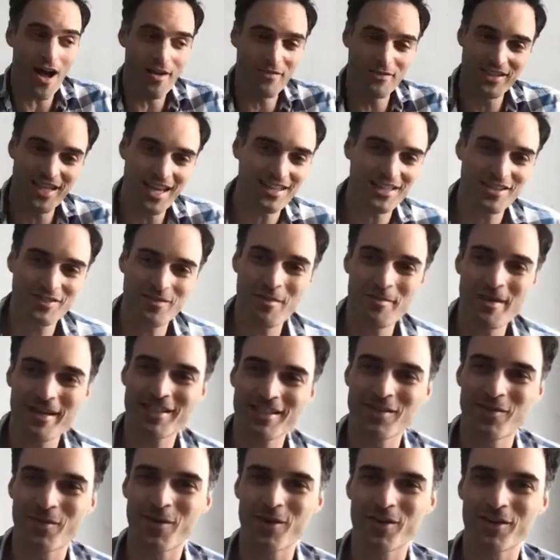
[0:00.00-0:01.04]
sales is what makes the
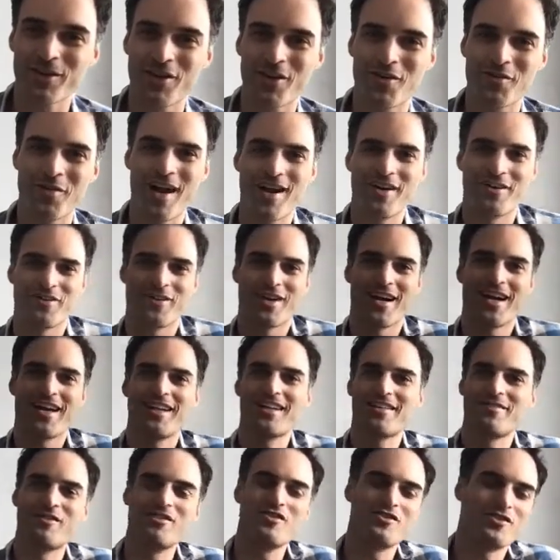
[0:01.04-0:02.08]
world go round, right?
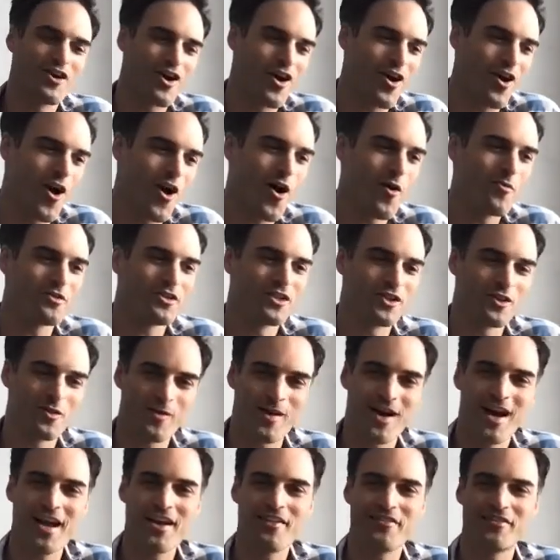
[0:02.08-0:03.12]
When you go home to your
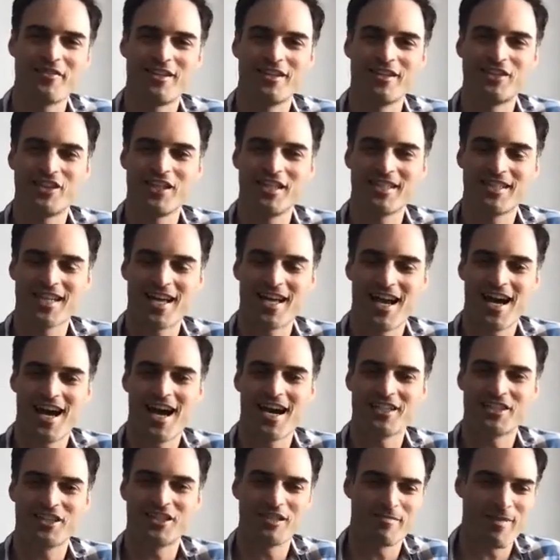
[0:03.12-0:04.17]
wife and she's
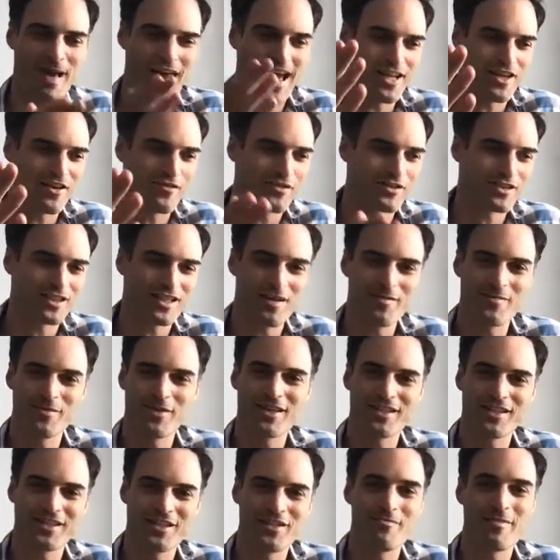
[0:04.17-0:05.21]
mad at you for some
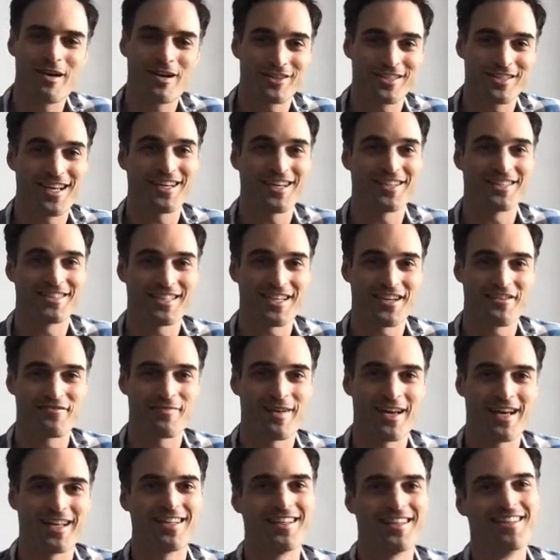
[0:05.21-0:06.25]
reason, you better sell yourself,
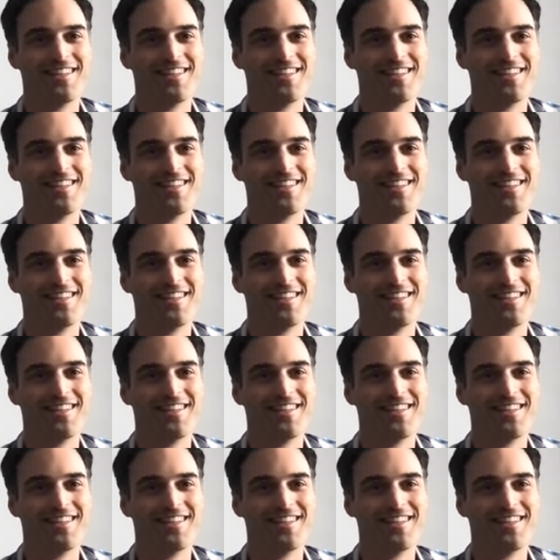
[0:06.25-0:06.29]
man.